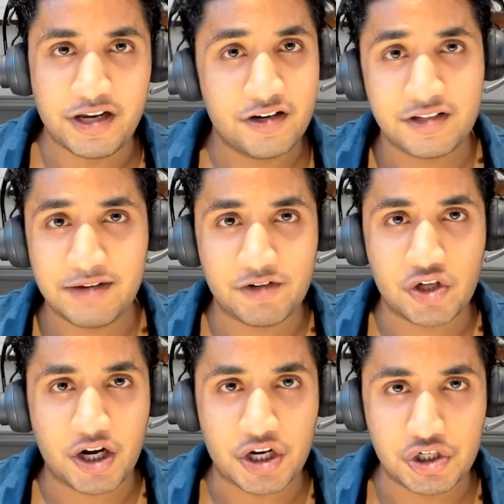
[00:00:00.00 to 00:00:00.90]
He doesn't even
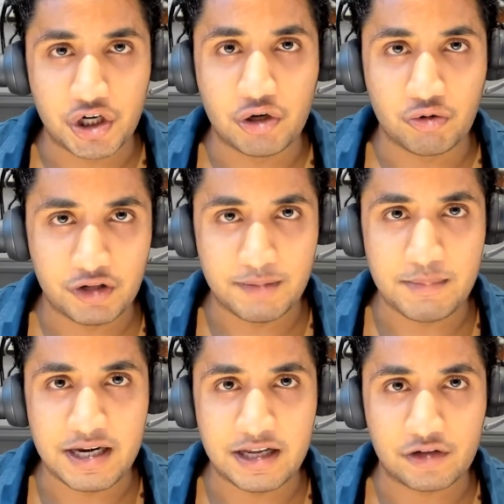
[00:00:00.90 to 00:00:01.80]
talk in general to the
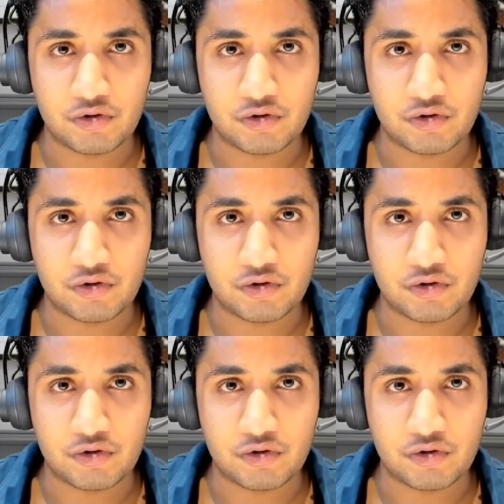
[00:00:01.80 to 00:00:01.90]
media.